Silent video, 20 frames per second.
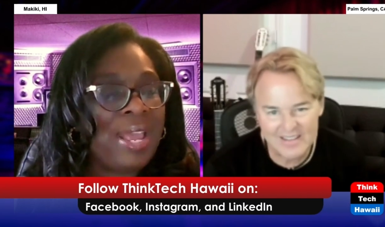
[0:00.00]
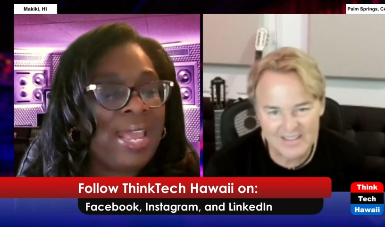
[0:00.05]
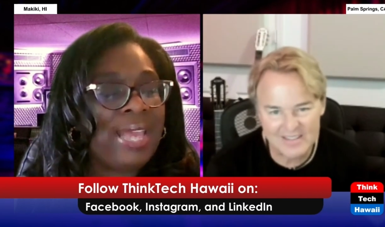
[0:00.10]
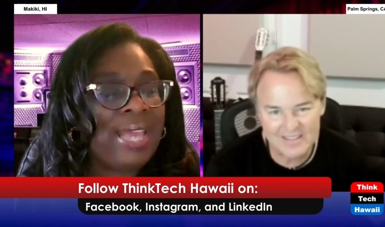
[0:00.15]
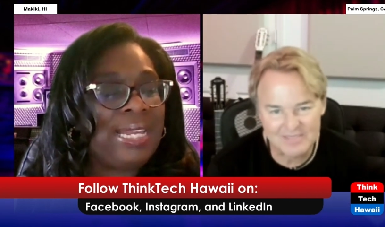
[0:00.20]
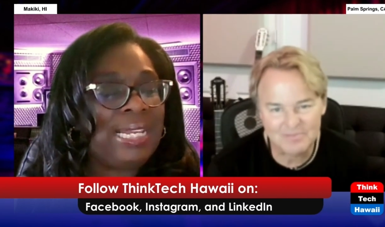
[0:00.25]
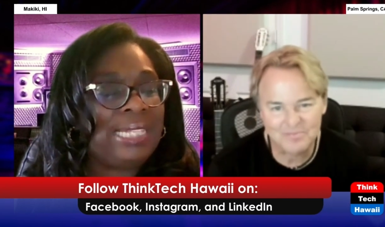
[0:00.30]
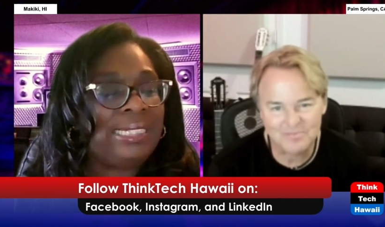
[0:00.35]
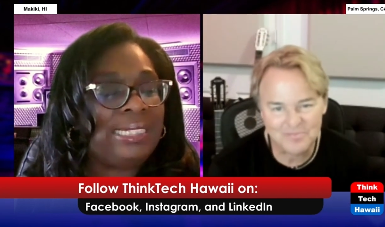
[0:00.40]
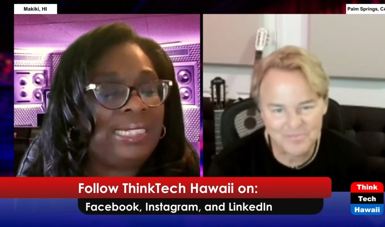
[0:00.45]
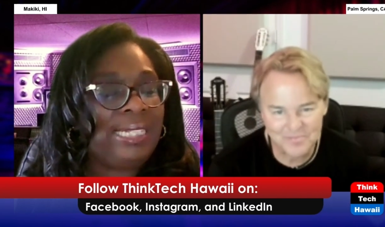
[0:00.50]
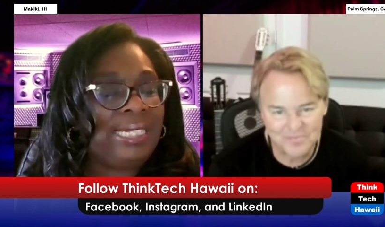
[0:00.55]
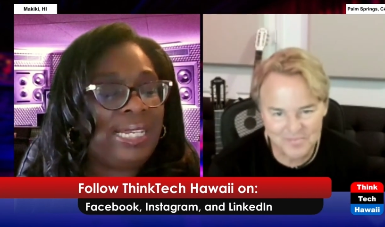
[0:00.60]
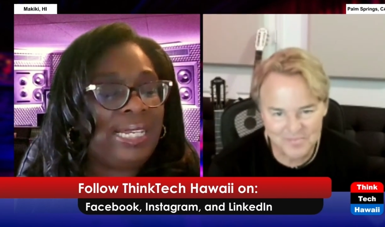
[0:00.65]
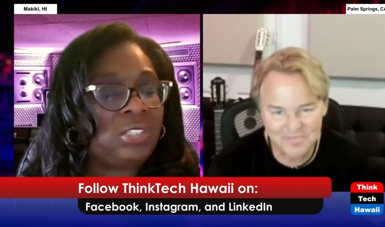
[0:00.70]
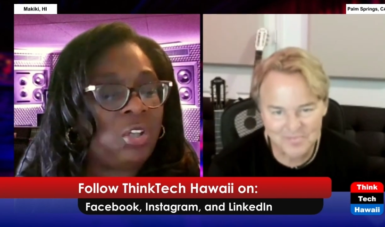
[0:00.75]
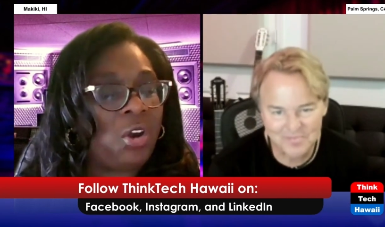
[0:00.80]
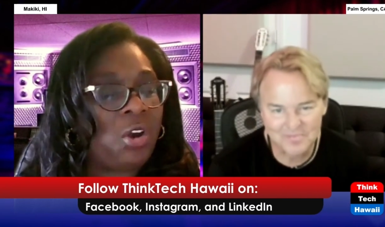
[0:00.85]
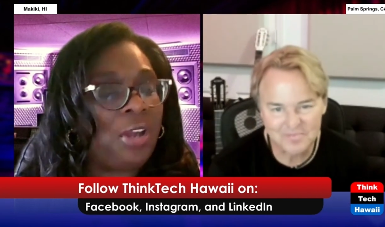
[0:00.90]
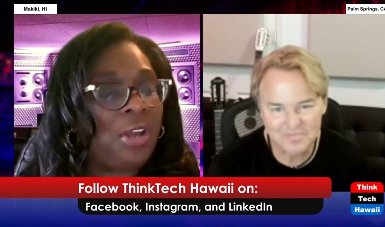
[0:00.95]
Speaker 1: And is the
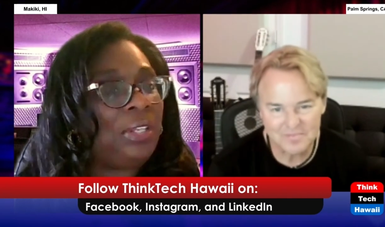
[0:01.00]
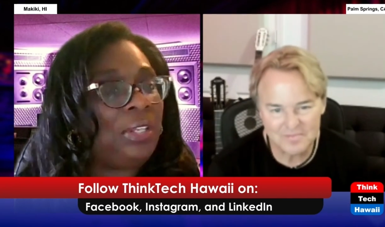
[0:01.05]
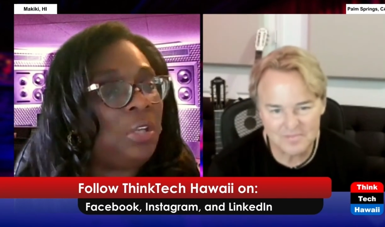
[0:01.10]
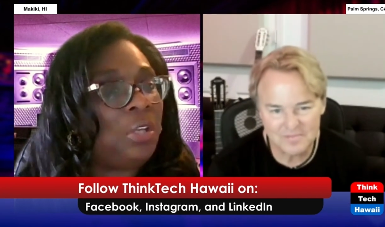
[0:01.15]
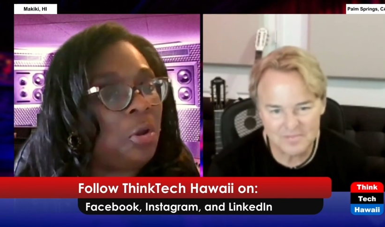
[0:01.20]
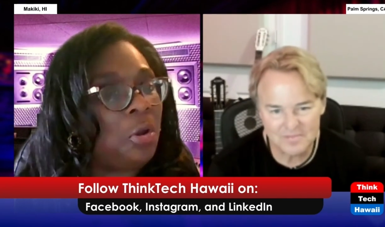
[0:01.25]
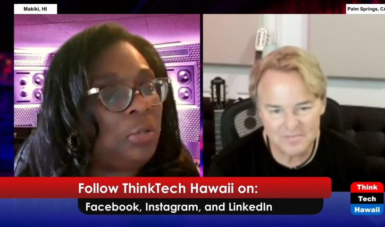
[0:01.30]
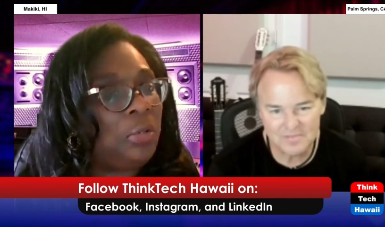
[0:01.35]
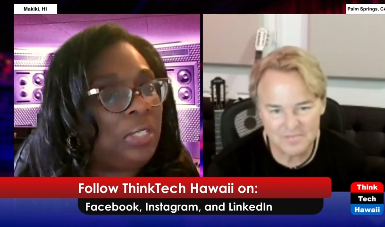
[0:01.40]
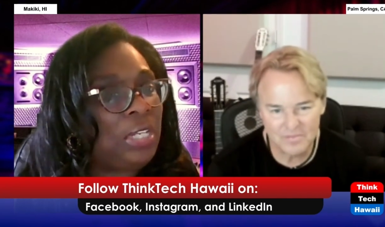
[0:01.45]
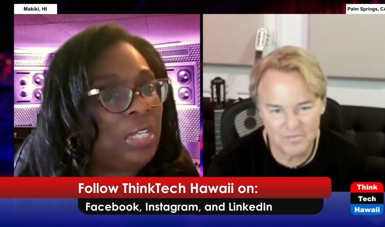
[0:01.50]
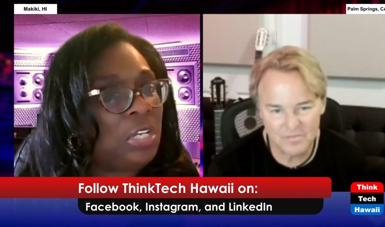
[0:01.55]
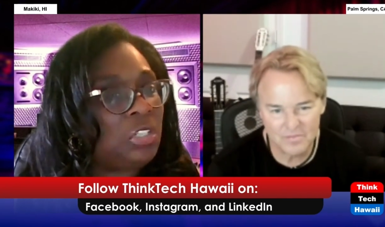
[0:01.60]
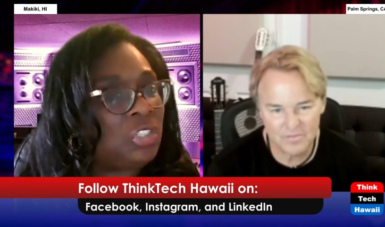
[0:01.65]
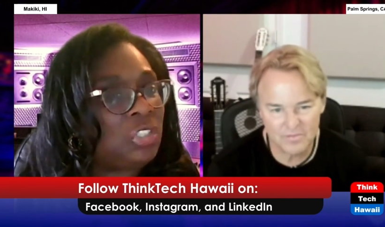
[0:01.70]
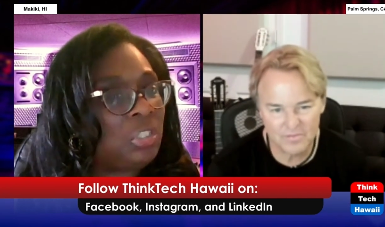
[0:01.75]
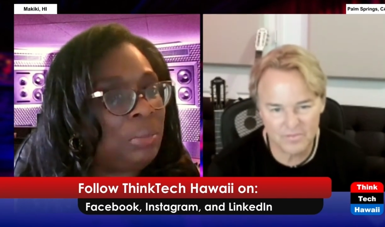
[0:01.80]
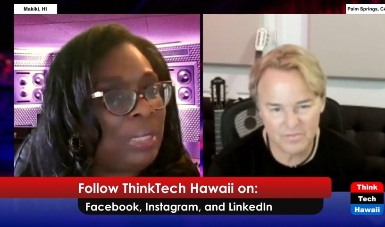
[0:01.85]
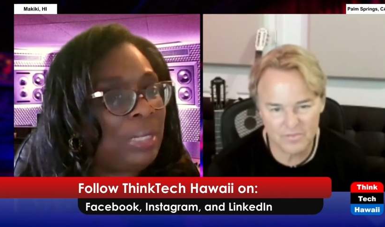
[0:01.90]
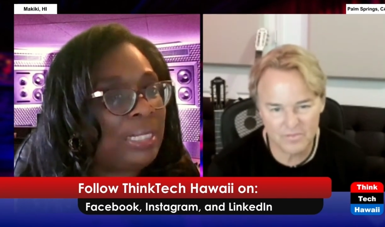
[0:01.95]
guitar the only
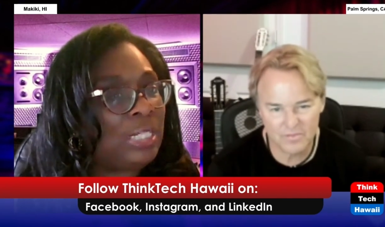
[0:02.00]
instrument